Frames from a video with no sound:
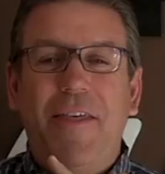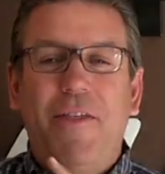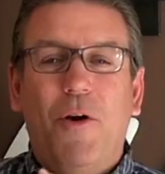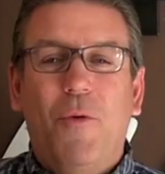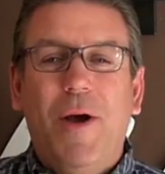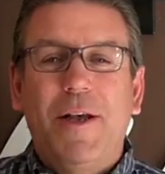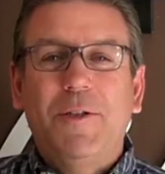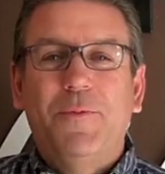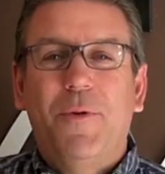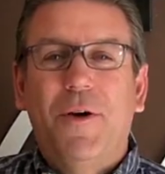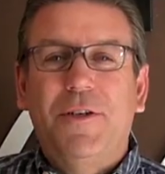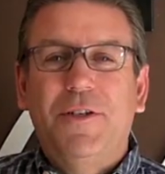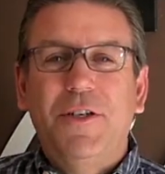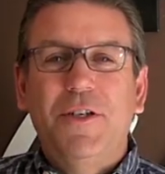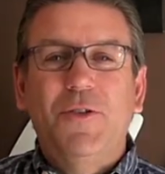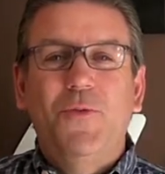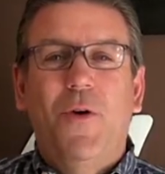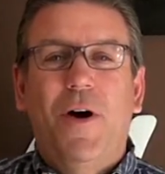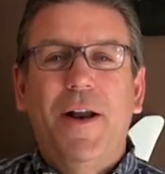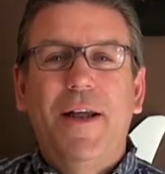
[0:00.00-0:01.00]
Hey there, Westbrook.
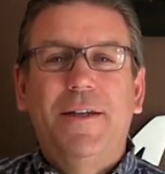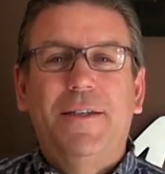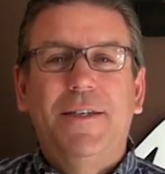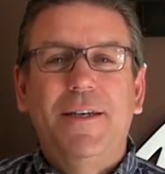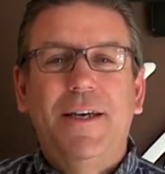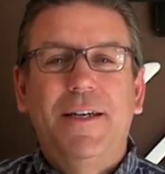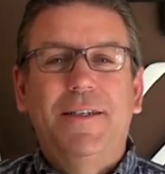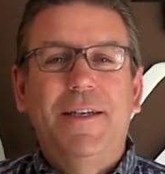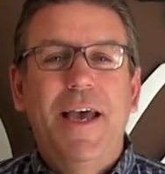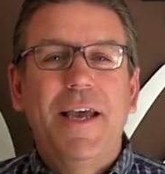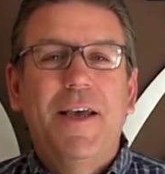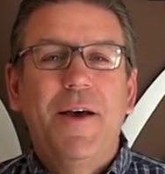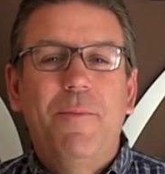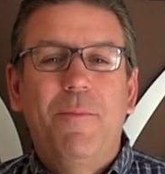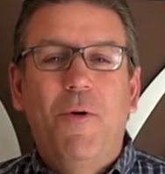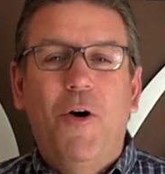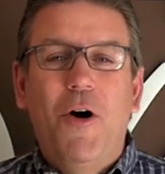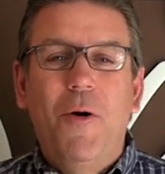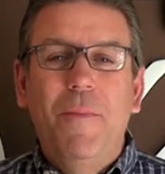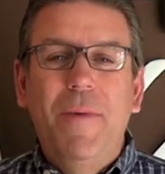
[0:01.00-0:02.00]
Just wanted to take a
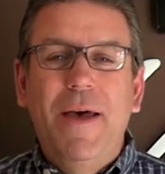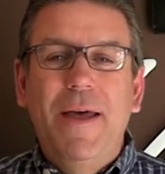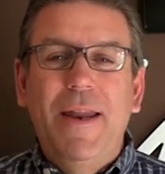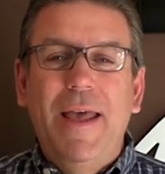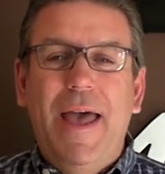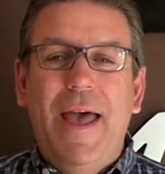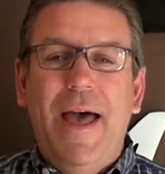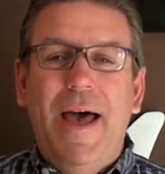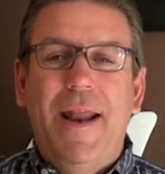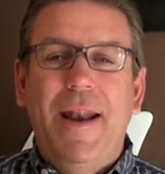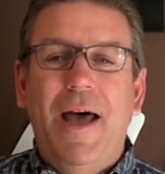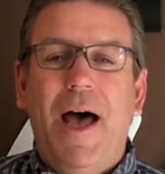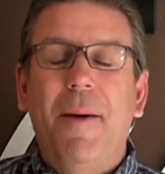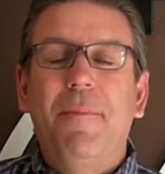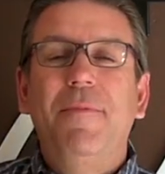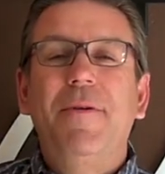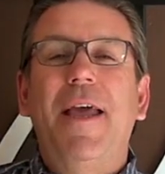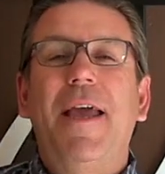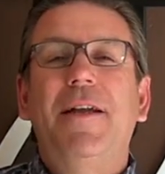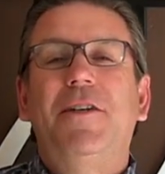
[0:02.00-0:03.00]
moment and
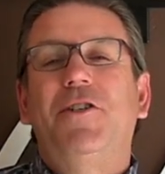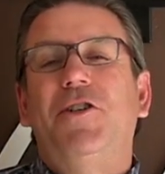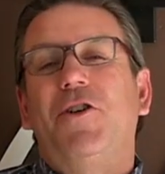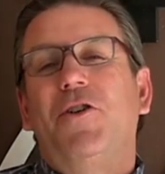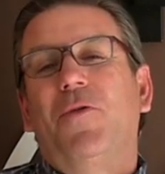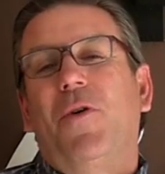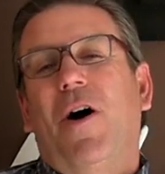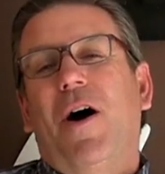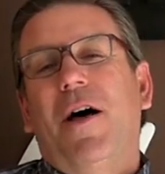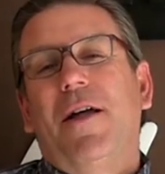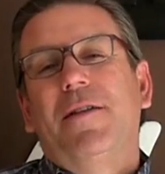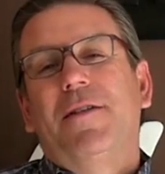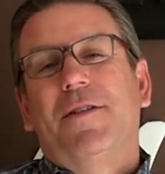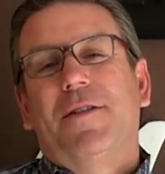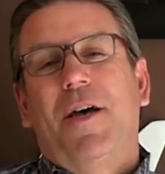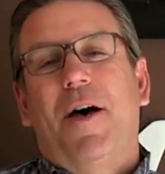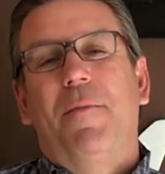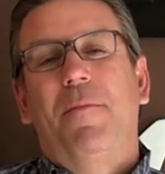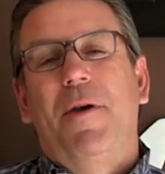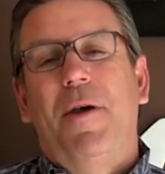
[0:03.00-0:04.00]
update you on
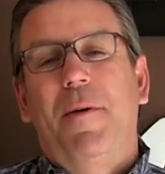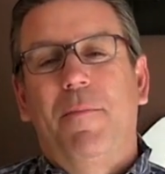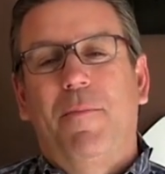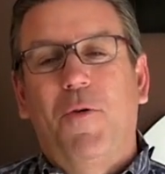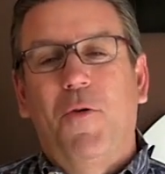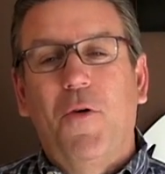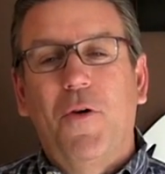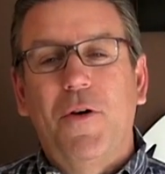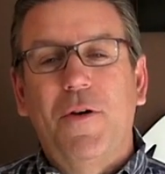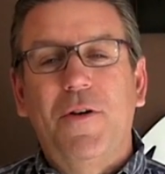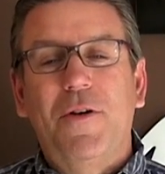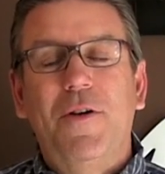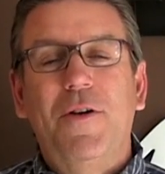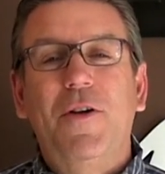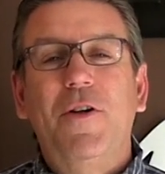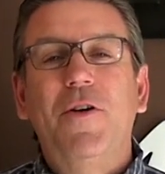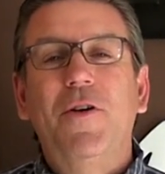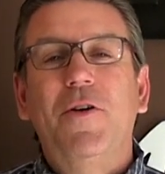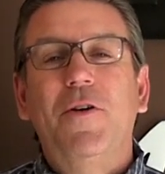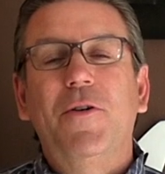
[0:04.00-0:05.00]
some important
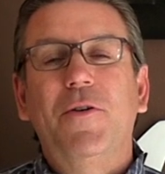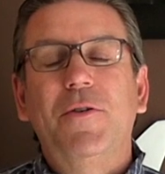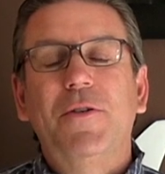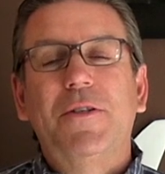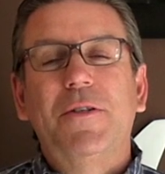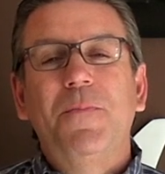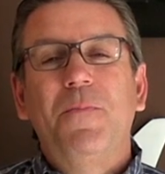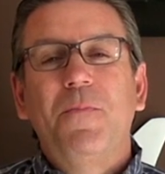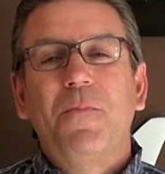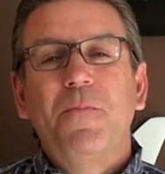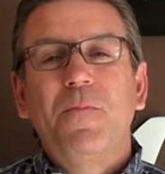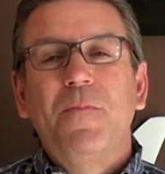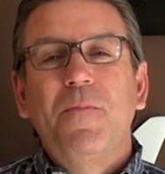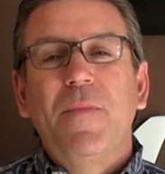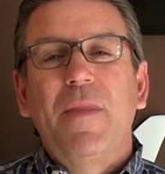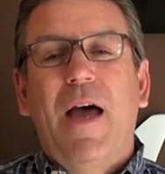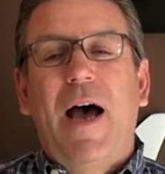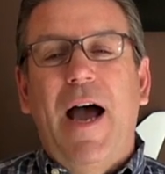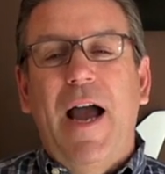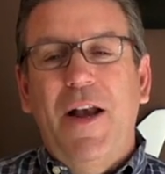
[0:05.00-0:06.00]

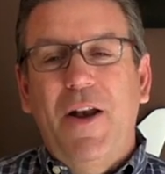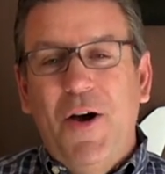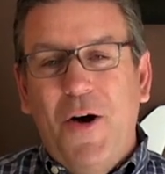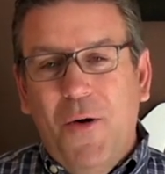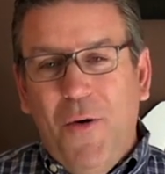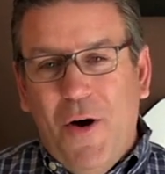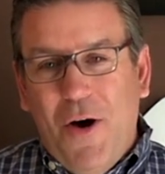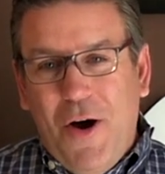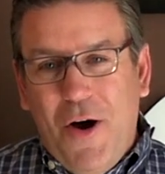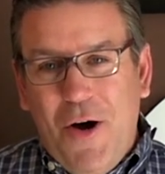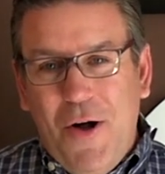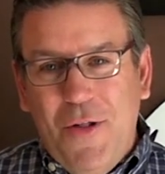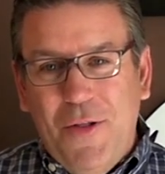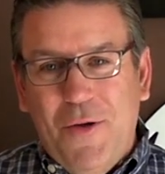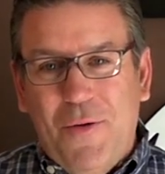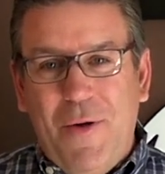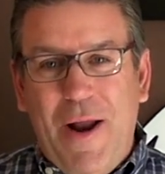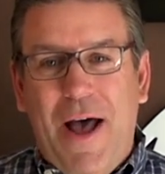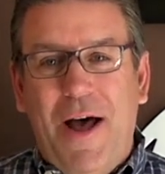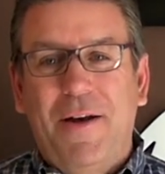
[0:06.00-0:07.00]
news. I know
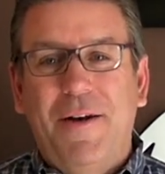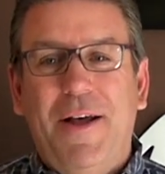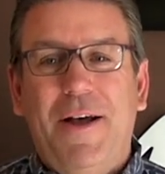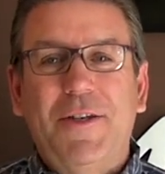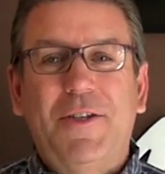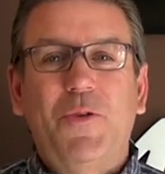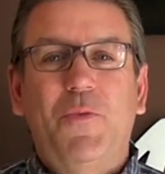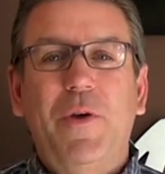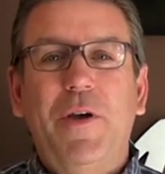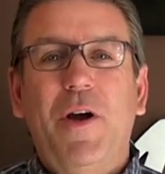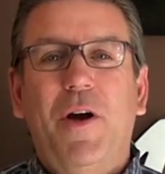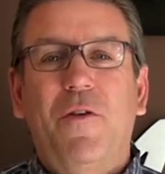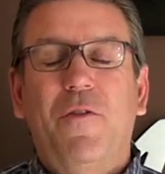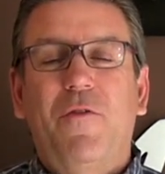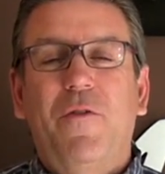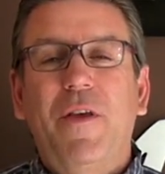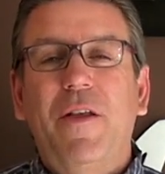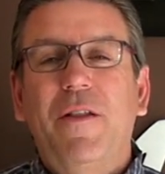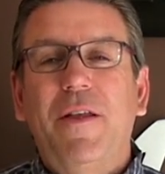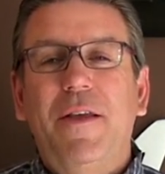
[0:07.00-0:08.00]
all around us we are
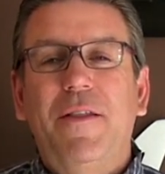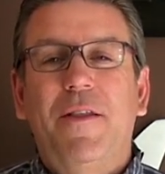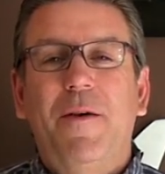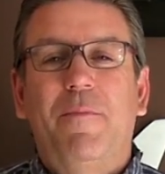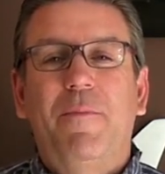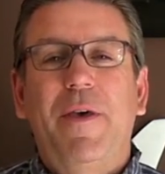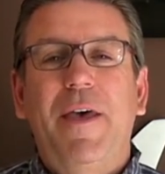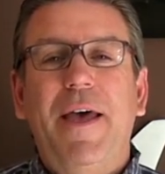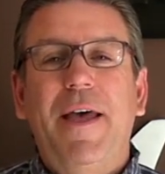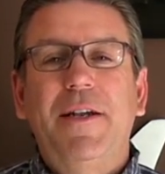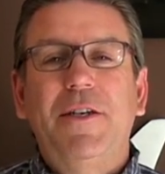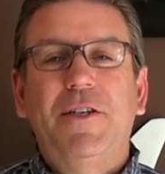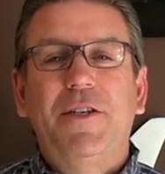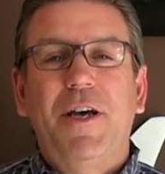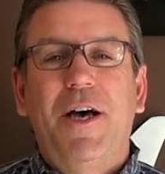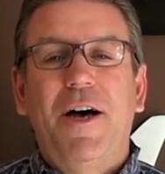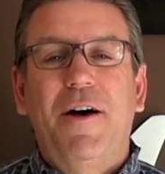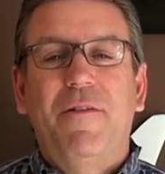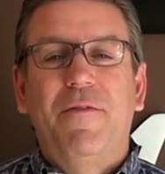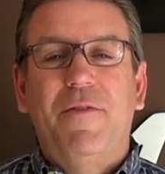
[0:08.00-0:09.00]
feeling the pinch
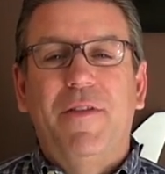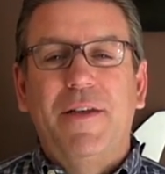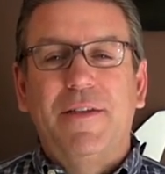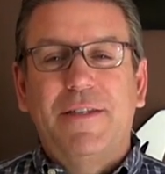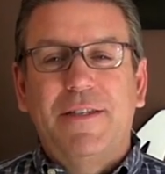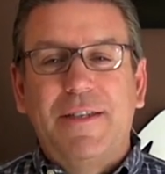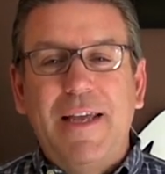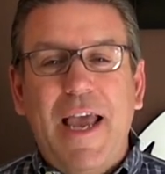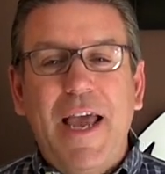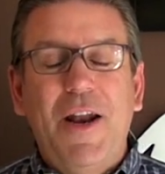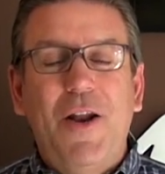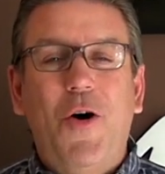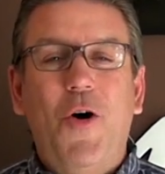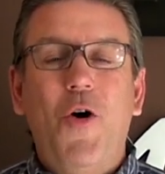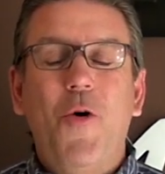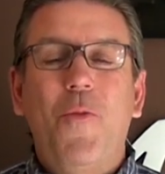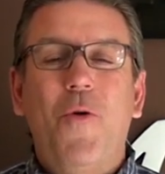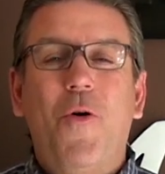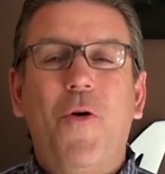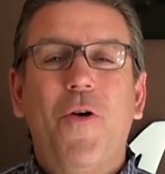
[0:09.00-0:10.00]
of the
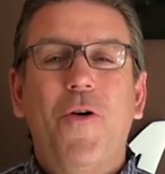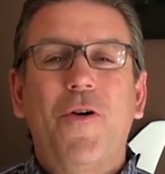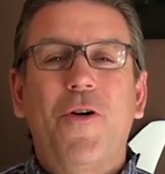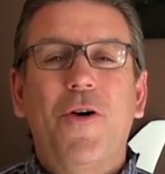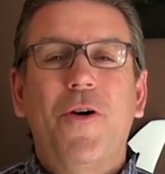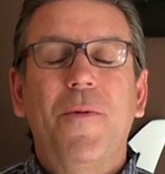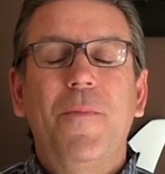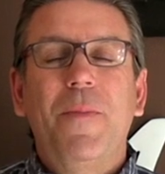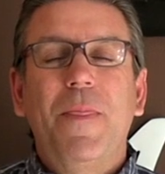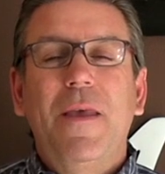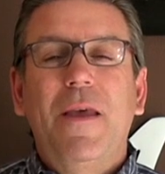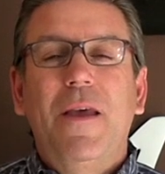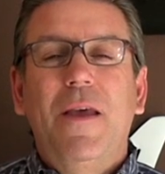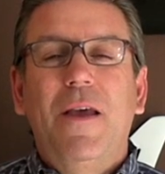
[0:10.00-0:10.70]
stay-at-home order.